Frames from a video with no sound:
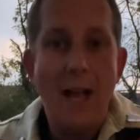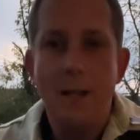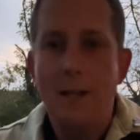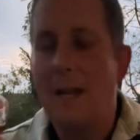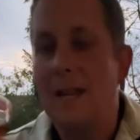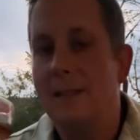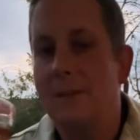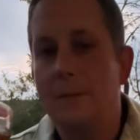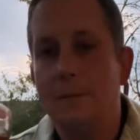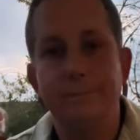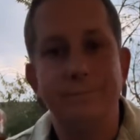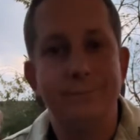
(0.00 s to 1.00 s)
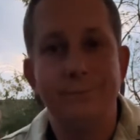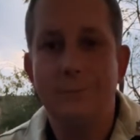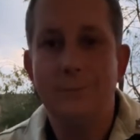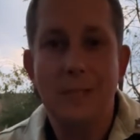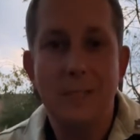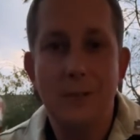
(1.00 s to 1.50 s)
Handsome,
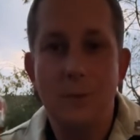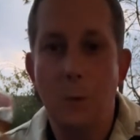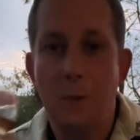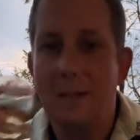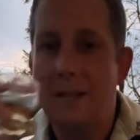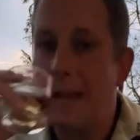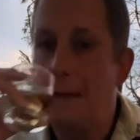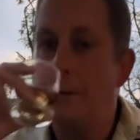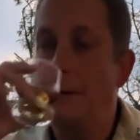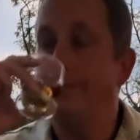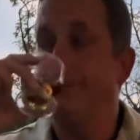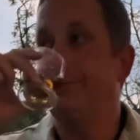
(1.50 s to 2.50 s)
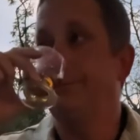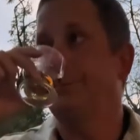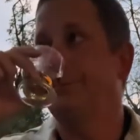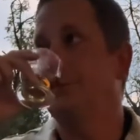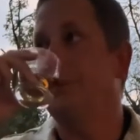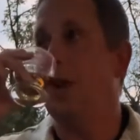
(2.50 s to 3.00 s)
it just wasn't happening.
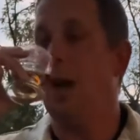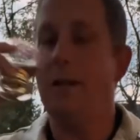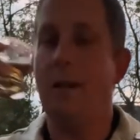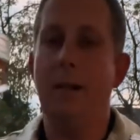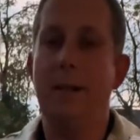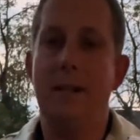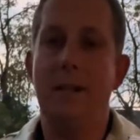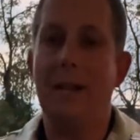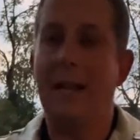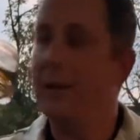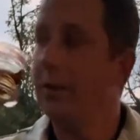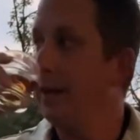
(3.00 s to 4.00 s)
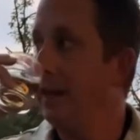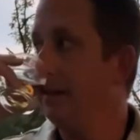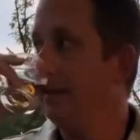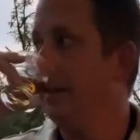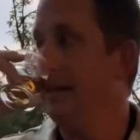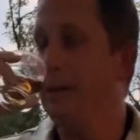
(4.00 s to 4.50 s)
John Darnielle can handle that.
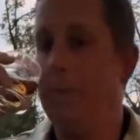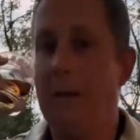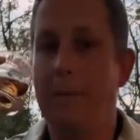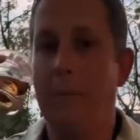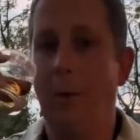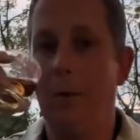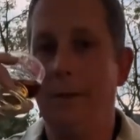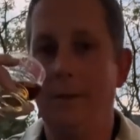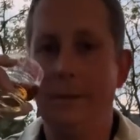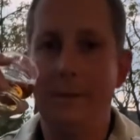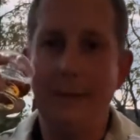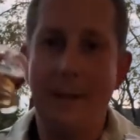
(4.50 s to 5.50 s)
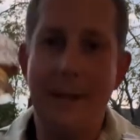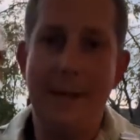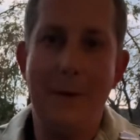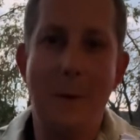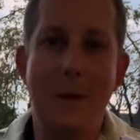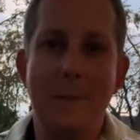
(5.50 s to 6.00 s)
He's a big boy. He
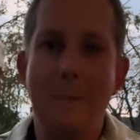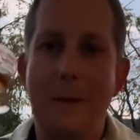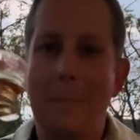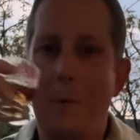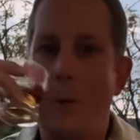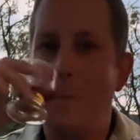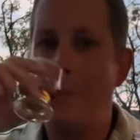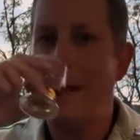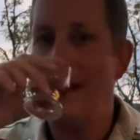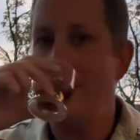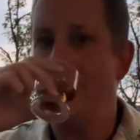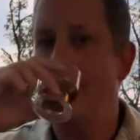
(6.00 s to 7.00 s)
wears big boy pants.